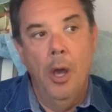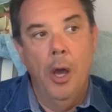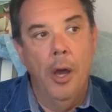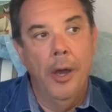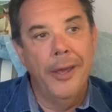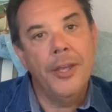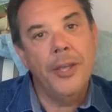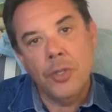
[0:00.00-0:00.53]

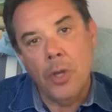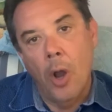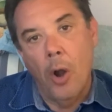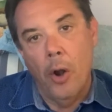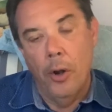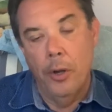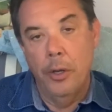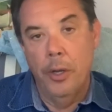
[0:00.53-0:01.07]
His
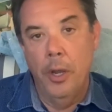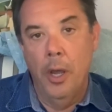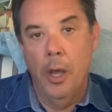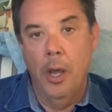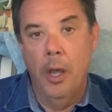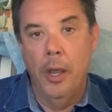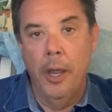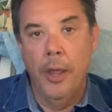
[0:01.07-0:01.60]
heart
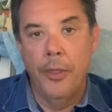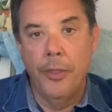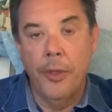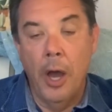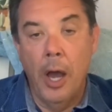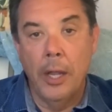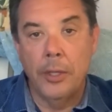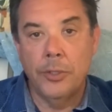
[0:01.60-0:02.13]
and
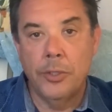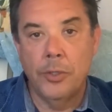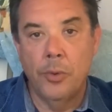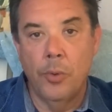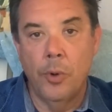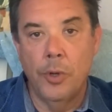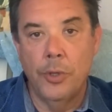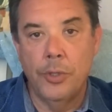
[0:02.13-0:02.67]
thoughts
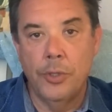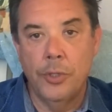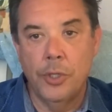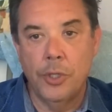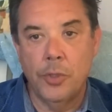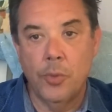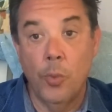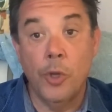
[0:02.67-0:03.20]
towards
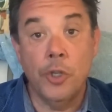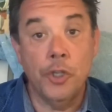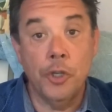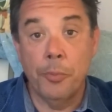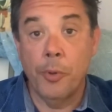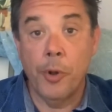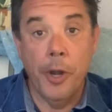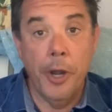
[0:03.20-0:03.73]
just what you're
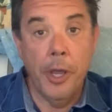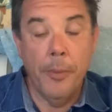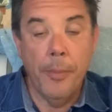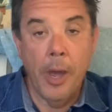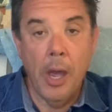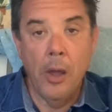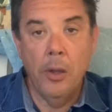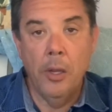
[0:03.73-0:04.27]
praying
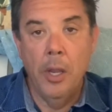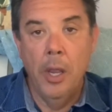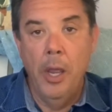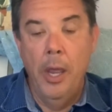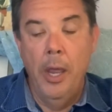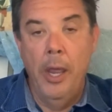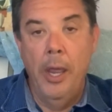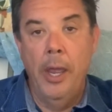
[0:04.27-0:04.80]
about
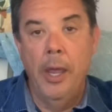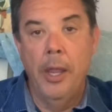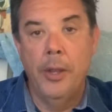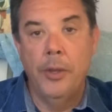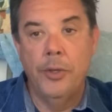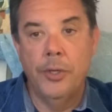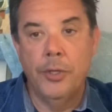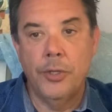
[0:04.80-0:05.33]

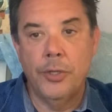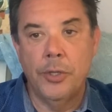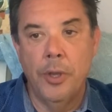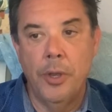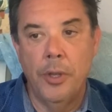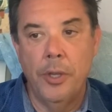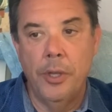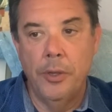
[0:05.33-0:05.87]
and just
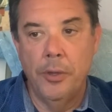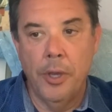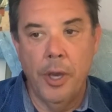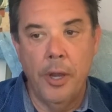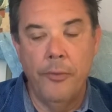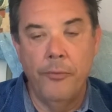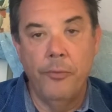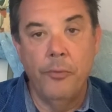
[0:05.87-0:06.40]

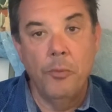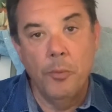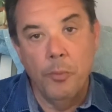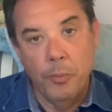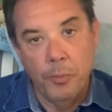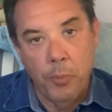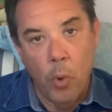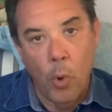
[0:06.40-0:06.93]
kind of
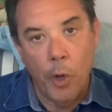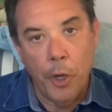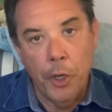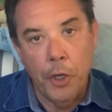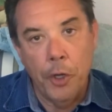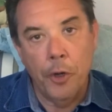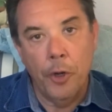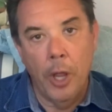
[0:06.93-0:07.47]
pouring
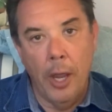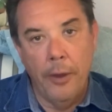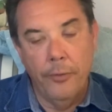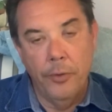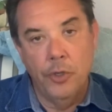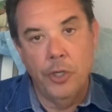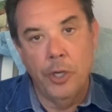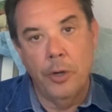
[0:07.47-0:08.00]
into your life
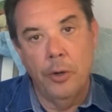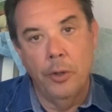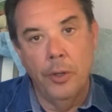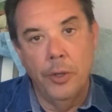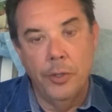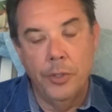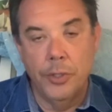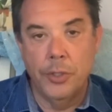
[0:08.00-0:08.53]
in general
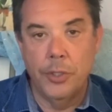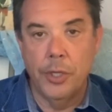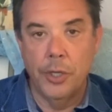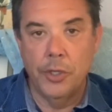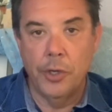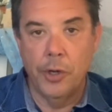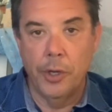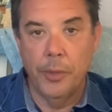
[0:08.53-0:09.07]
and just
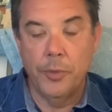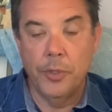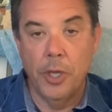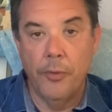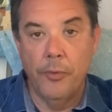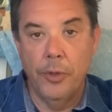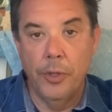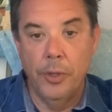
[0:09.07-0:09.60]
sharing
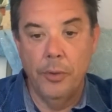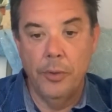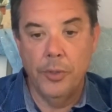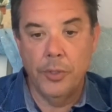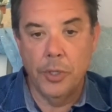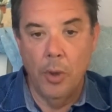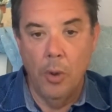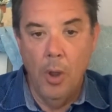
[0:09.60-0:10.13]
Himself with you. And
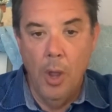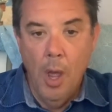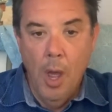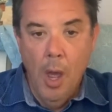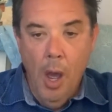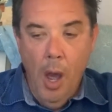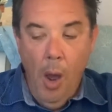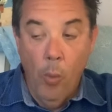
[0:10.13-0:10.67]
so
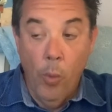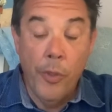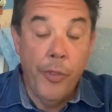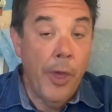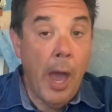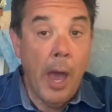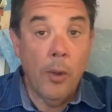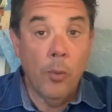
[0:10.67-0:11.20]
with
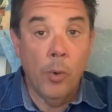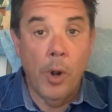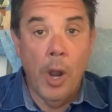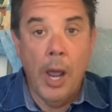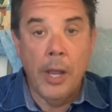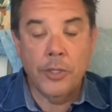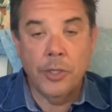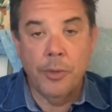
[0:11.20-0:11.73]
that, we're
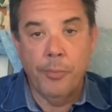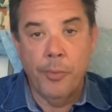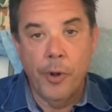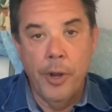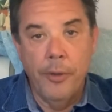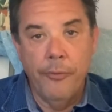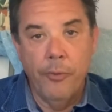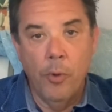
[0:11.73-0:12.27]
asked to
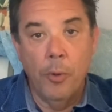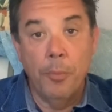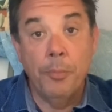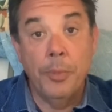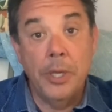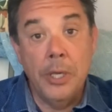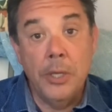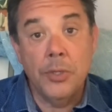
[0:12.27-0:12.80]
pray for
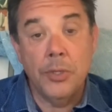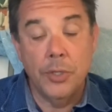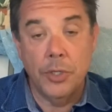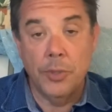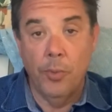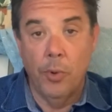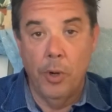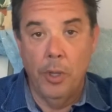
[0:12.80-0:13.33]
peace
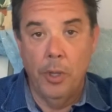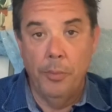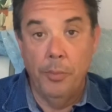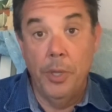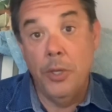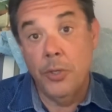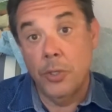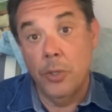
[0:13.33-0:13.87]
this morning, the
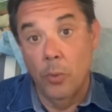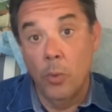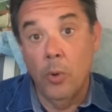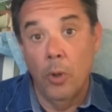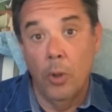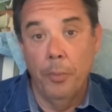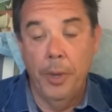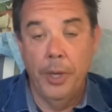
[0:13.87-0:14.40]
peace of the
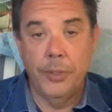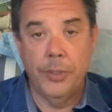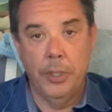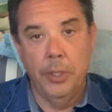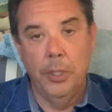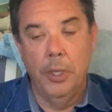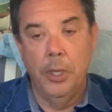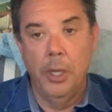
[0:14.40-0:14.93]
world,
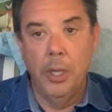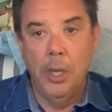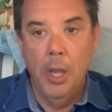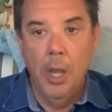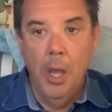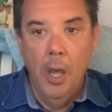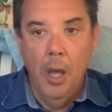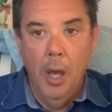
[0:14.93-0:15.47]
basically.
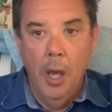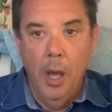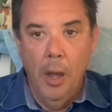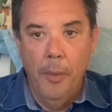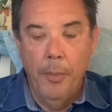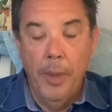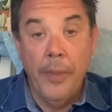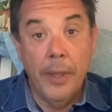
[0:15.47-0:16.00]

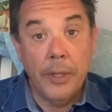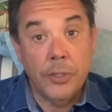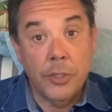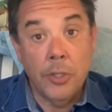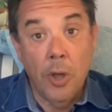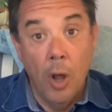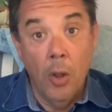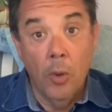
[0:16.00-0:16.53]
And man, that's a
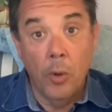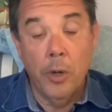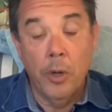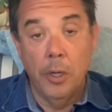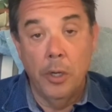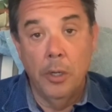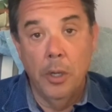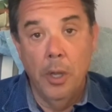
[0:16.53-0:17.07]
tall
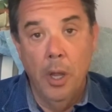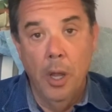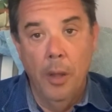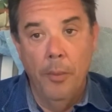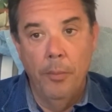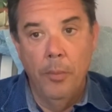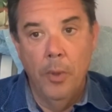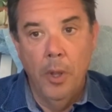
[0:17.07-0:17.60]
order.
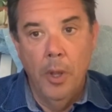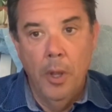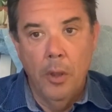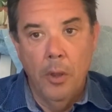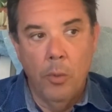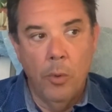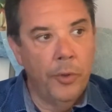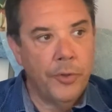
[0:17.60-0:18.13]

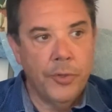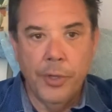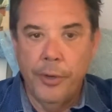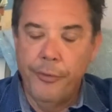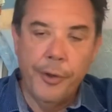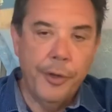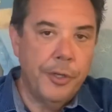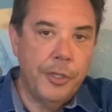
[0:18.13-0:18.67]
The world is in a
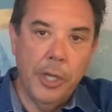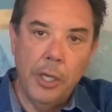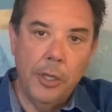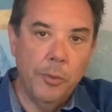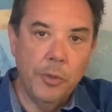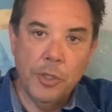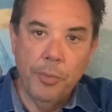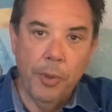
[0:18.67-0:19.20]
very
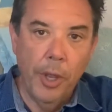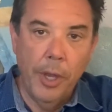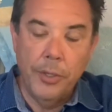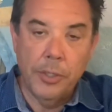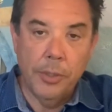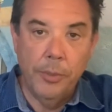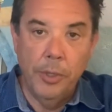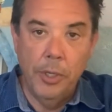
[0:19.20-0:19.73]
tenuous
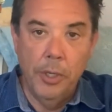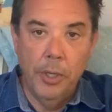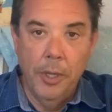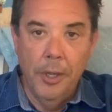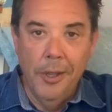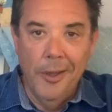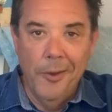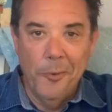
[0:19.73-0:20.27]
place. I mean,
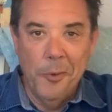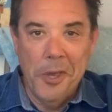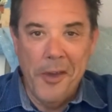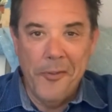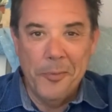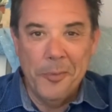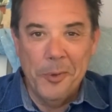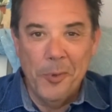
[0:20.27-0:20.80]
we
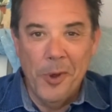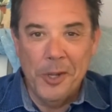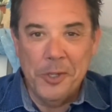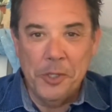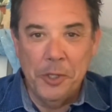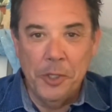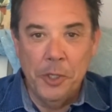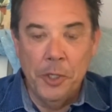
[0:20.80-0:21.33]
haven't been
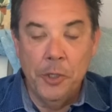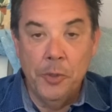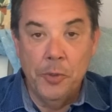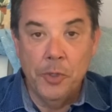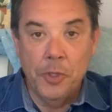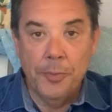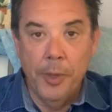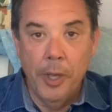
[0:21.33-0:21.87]
watching the
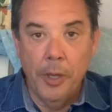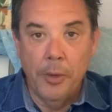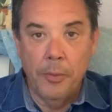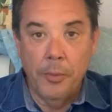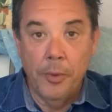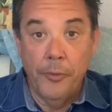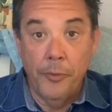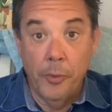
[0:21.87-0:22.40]
news, but
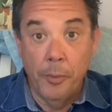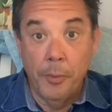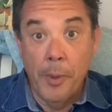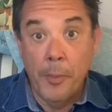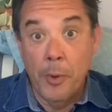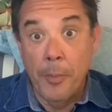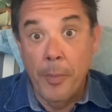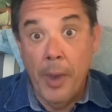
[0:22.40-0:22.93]
if you
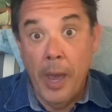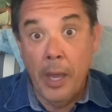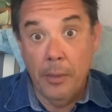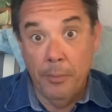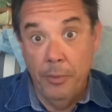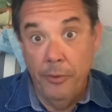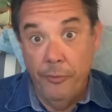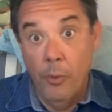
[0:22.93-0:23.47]
remember
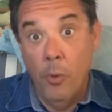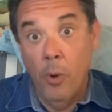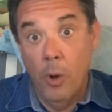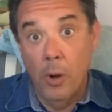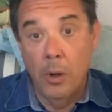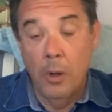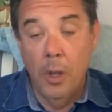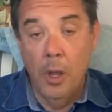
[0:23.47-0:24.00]
back
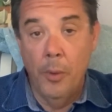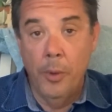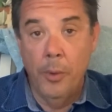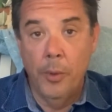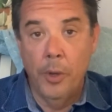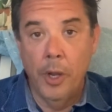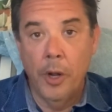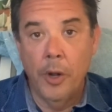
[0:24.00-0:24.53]
before we
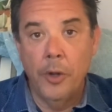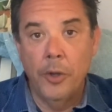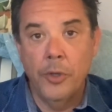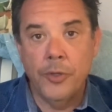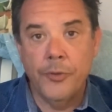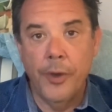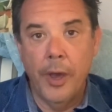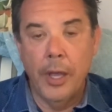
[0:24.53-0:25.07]
went on our
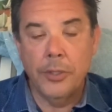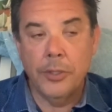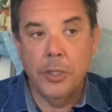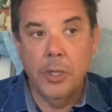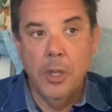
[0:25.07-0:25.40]
news fast,